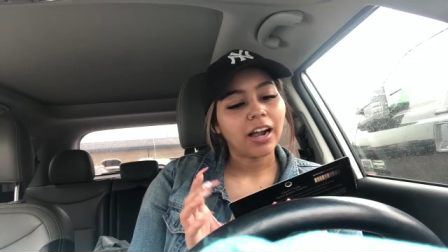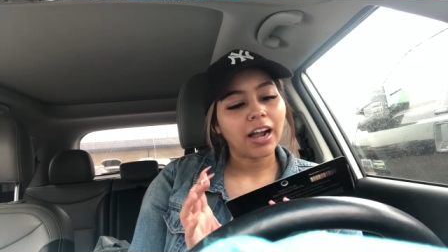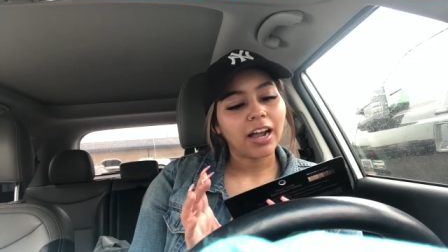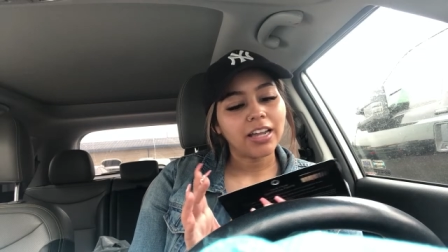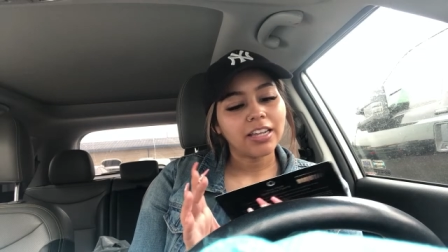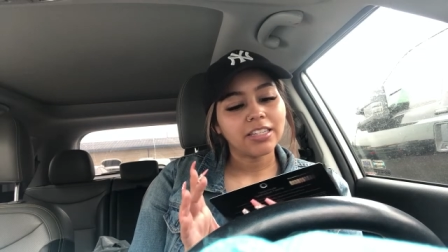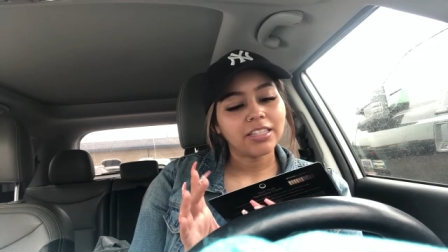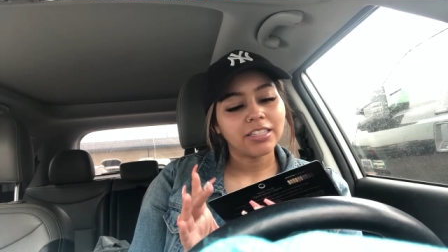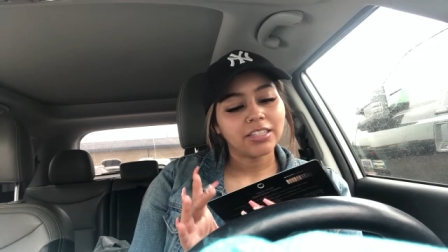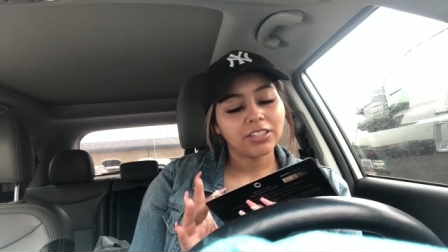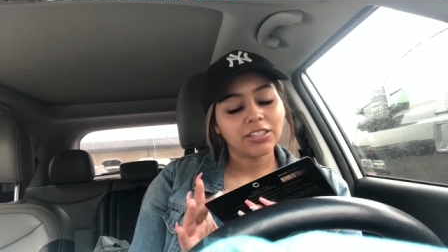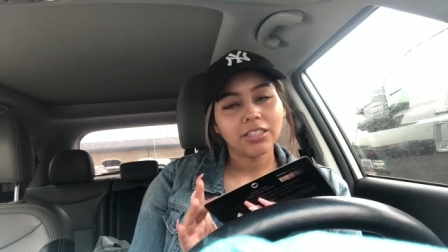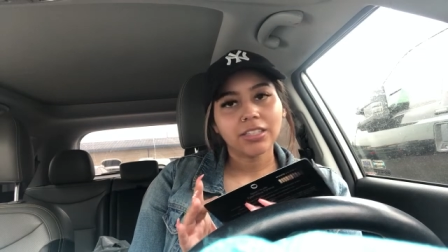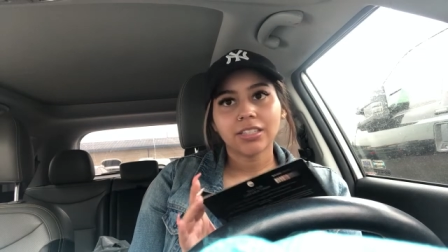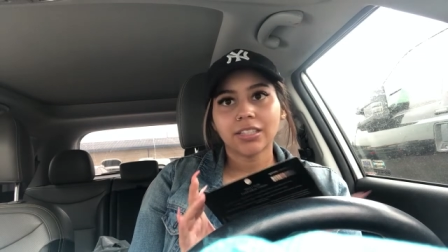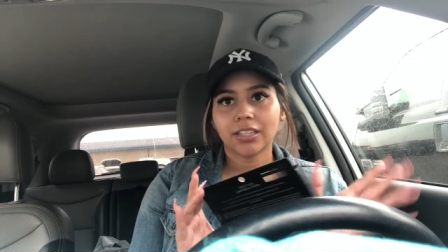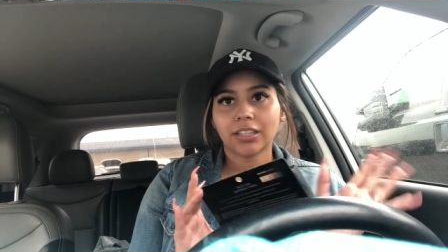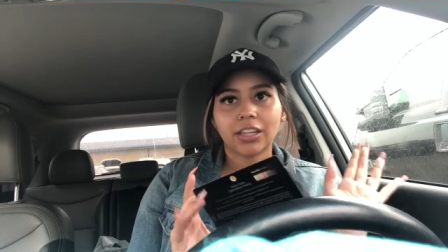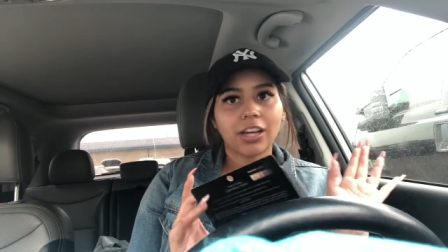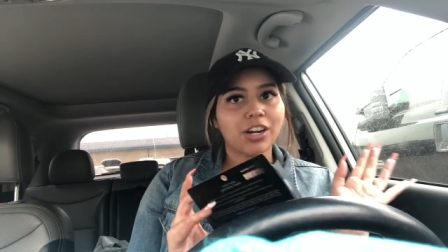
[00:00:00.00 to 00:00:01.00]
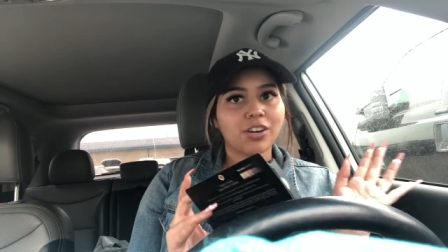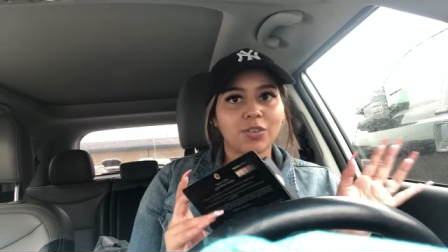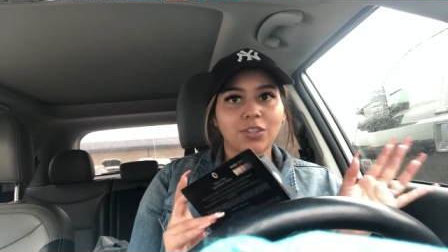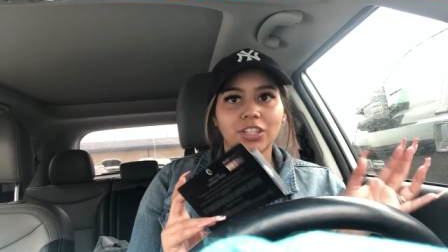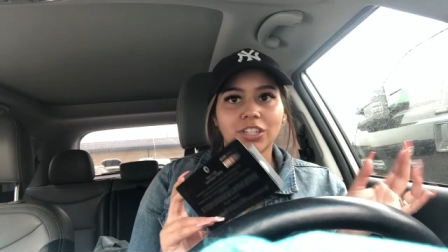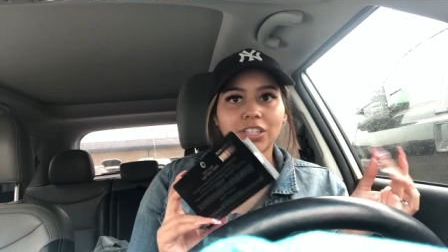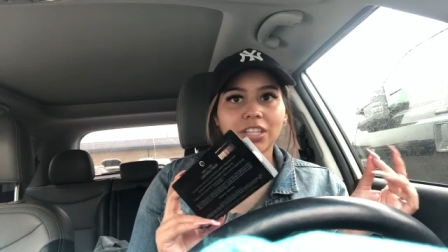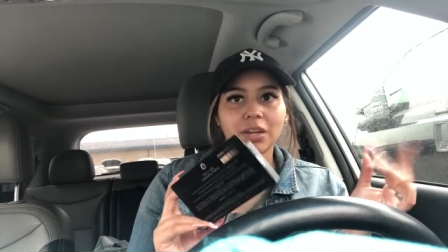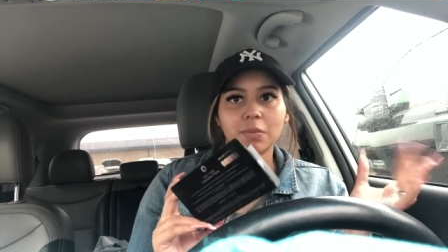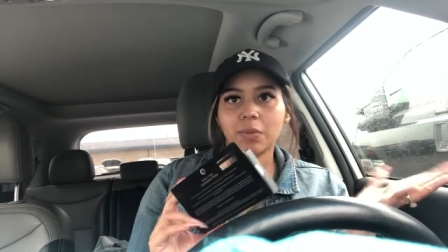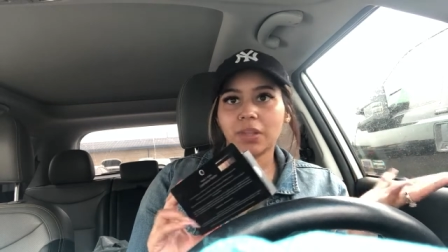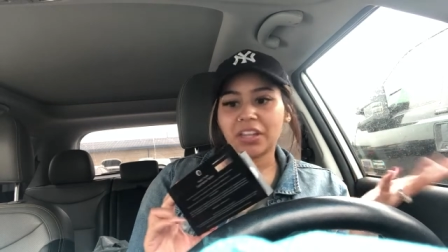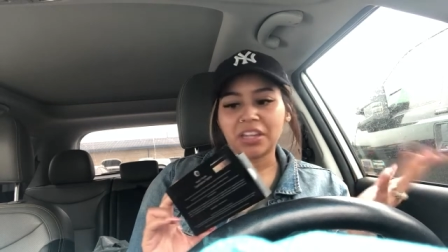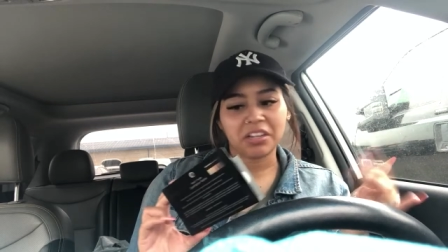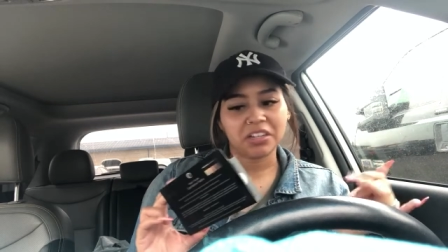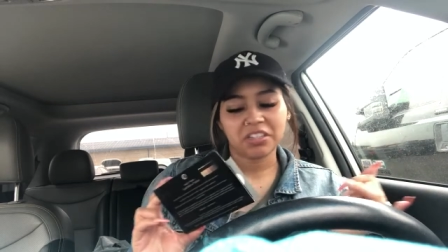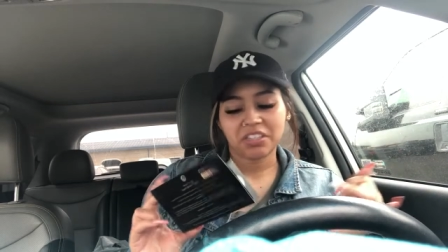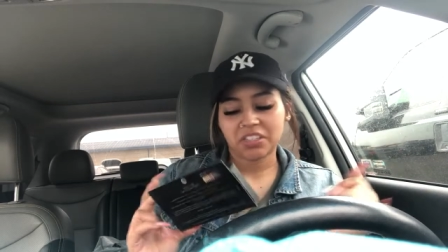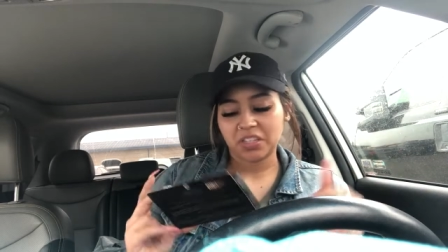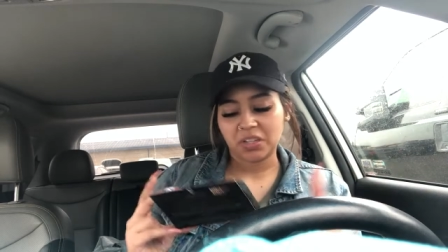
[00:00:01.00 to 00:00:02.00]
I seriously thought it was just going to be
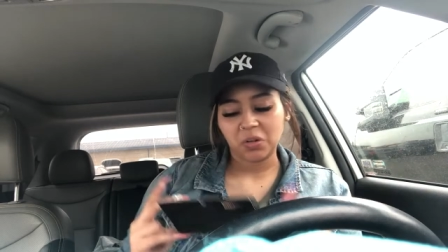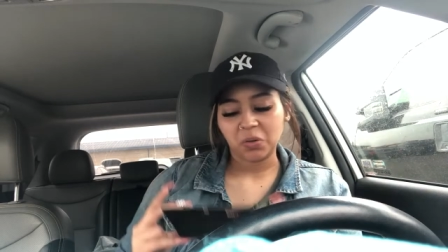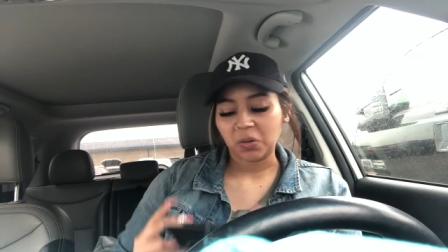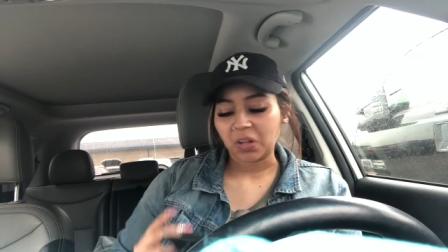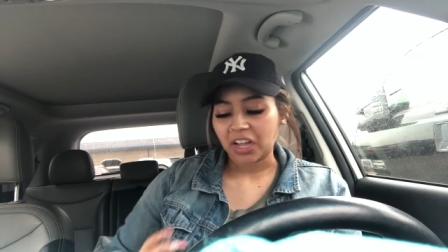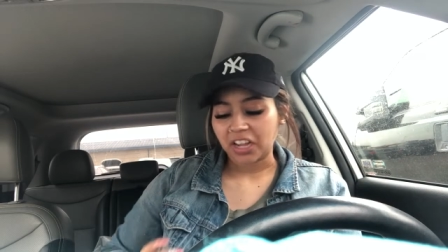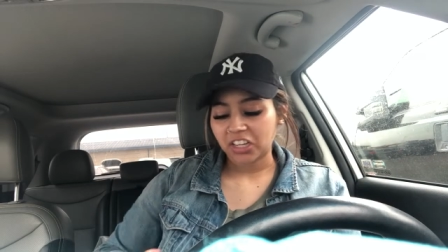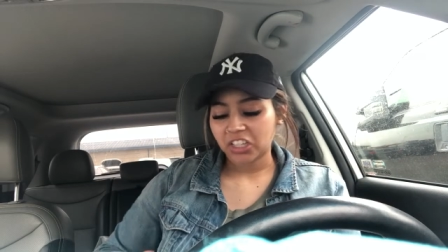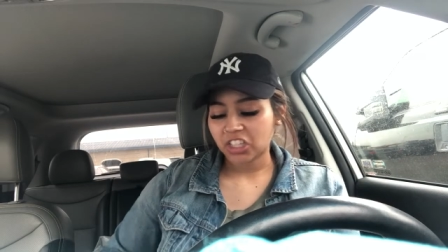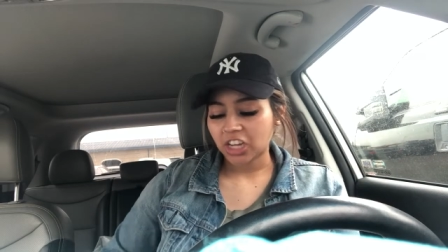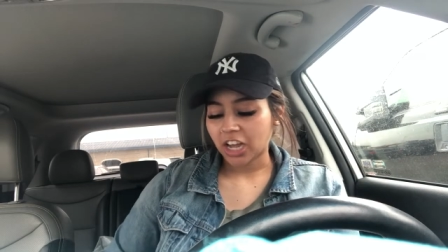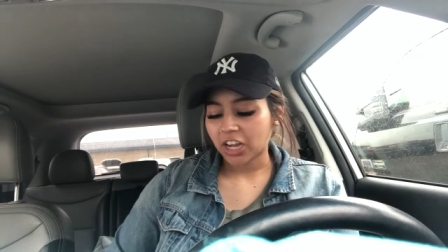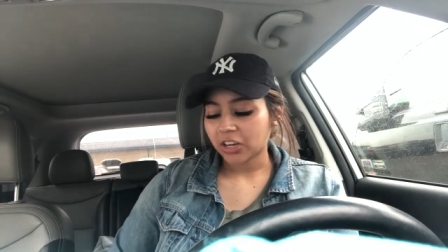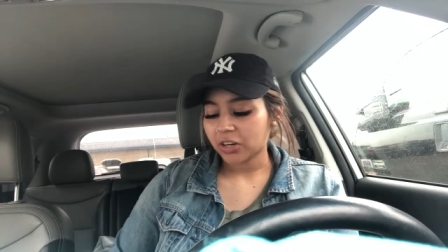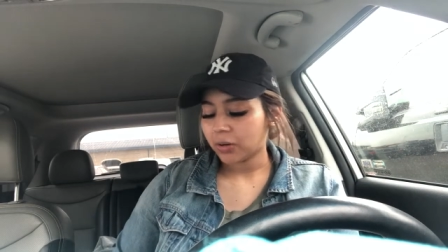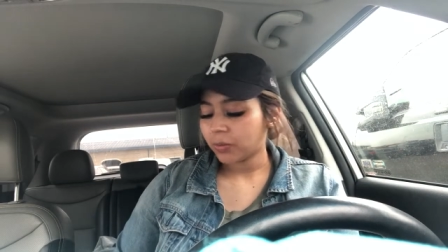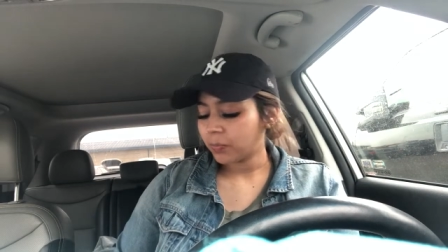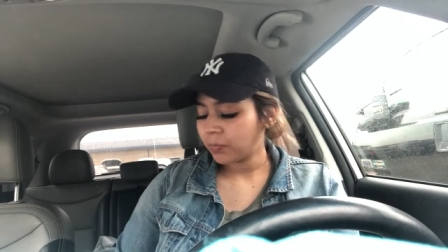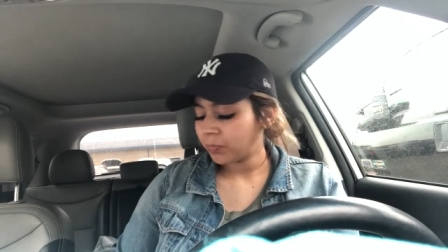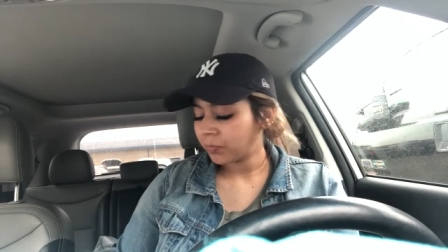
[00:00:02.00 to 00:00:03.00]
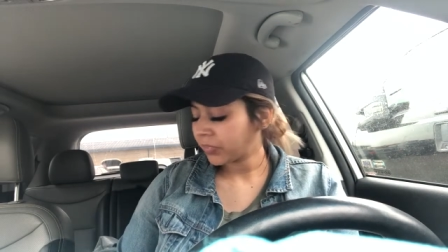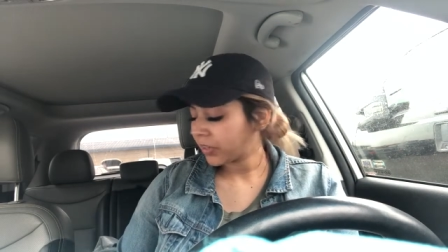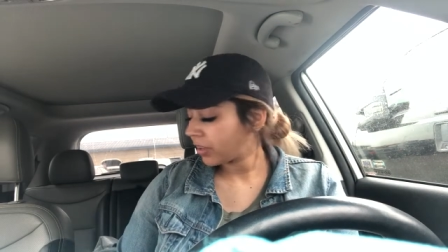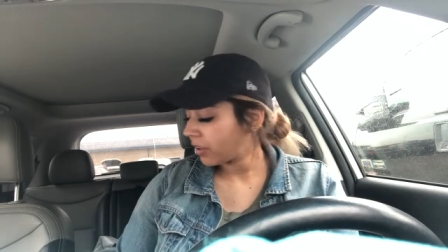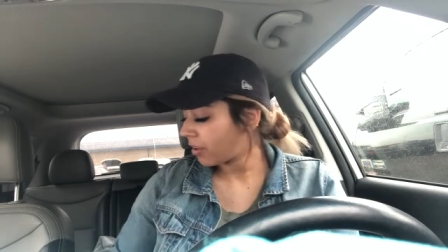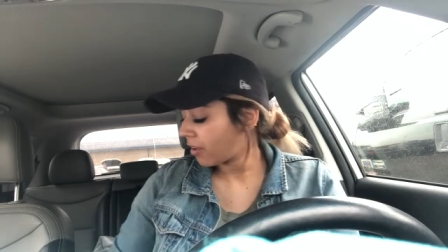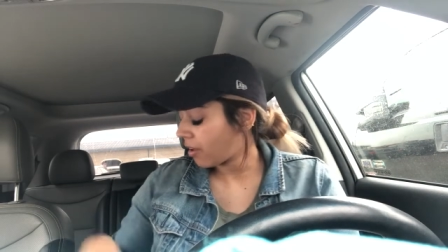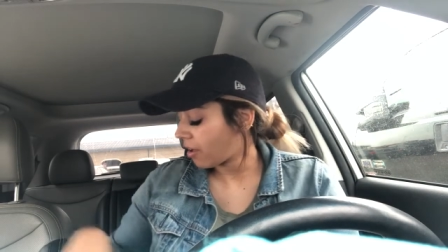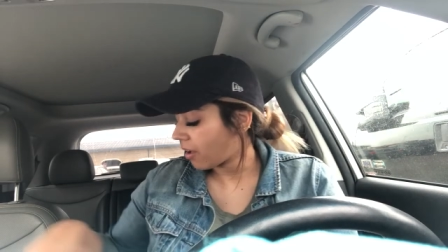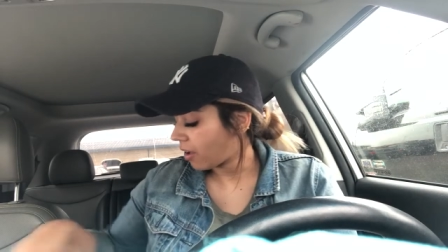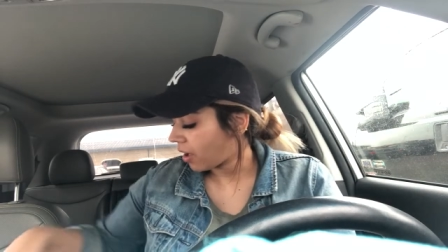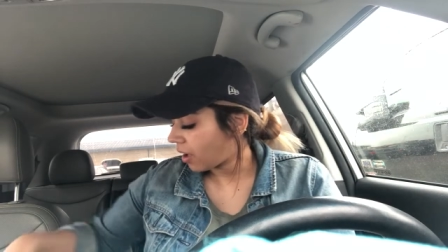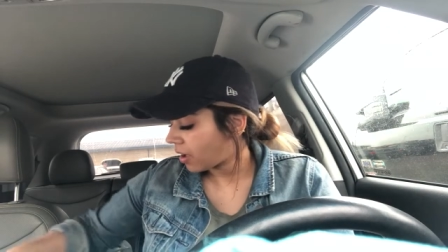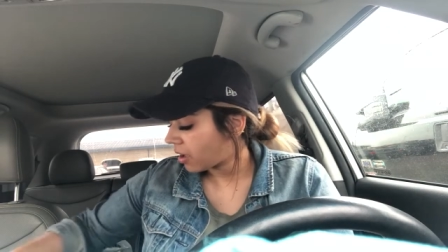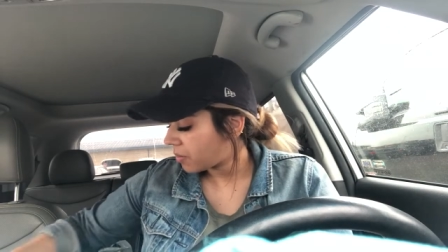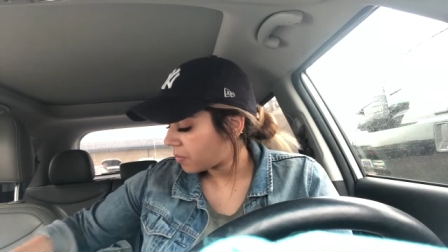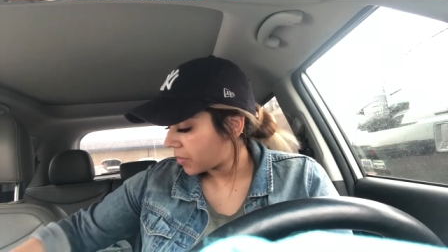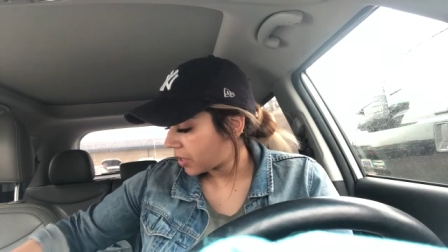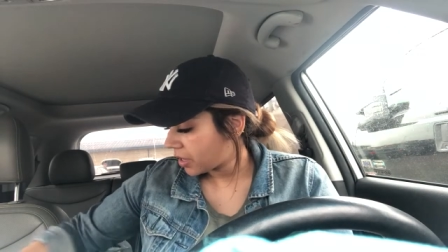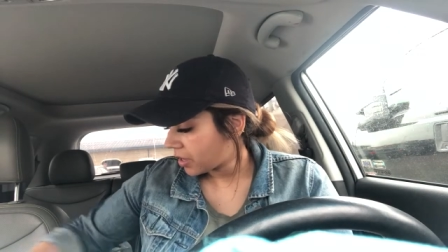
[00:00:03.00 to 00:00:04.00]
like a single eyeshadow.
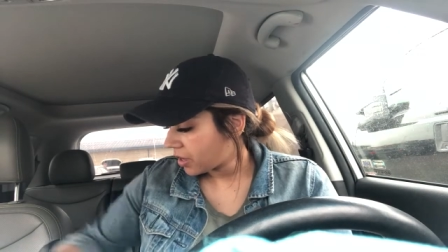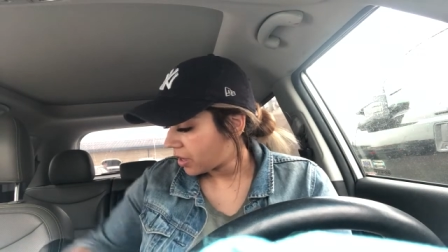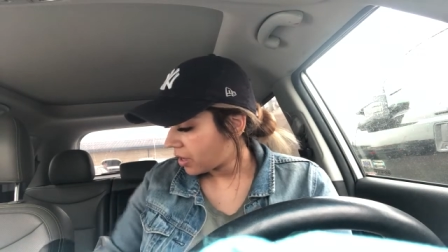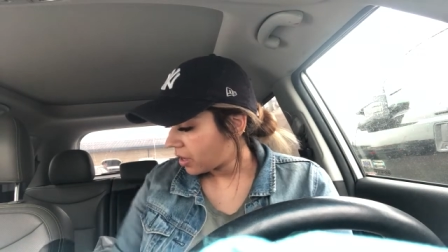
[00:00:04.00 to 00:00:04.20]
Um,